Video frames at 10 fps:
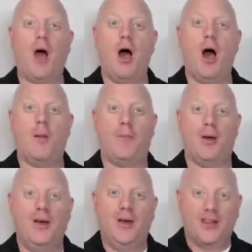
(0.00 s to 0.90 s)
up
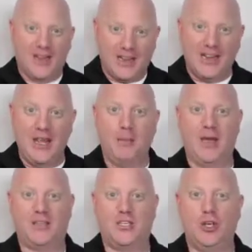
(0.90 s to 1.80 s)
the limits.